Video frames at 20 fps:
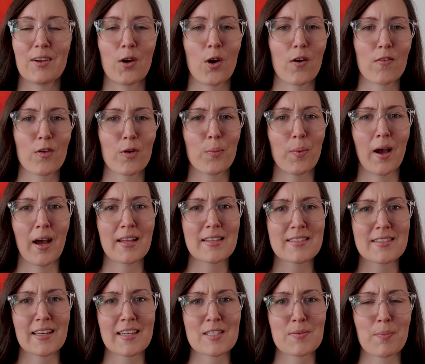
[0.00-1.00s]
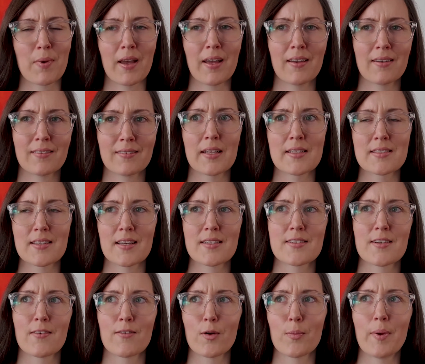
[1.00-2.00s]
over pot size bet? Pot size
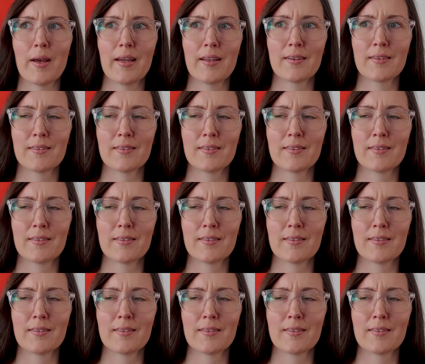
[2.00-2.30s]
over bet?